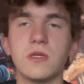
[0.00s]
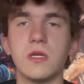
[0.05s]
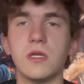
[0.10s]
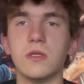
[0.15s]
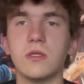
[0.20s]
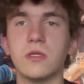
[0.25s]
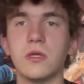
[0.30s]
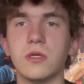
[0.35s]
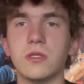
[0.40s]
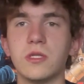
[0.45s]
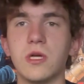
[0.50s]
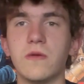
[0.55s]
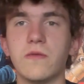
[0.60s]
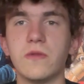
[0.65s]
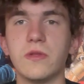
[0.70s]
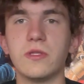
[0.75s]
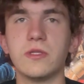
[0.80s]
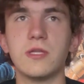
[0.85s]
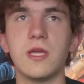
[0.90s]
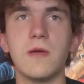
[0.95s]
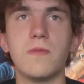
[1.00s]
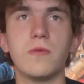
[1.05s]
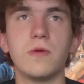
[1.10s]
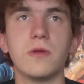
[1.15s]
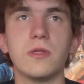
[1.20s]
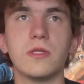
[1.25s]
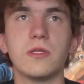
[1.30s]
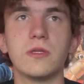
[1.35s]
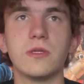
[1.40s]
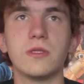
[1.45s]
It starts off with a
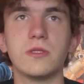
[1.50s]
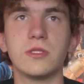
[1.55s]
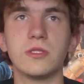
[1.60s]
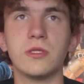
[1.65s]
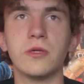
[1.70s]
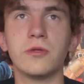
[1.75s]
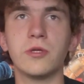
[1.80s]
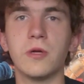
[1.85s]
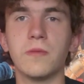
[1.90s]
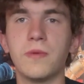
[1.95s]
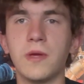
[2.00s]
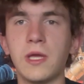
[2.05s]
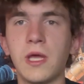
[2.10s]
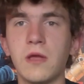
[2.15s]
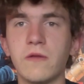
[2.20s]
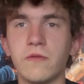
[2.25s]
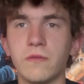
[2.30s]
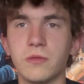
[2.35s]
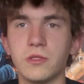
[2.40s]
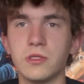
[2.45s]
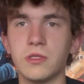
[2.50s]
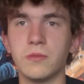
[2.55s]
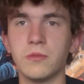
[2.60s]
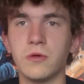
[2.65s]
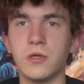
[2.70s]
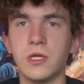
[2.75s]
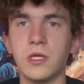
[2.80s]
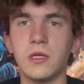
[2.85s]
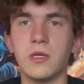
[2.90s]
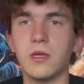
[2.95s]
sample. It's sonar pinging from a
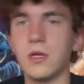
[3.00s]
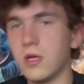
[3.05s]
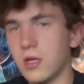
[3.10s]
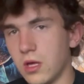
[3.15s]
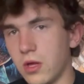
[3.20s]
submarine,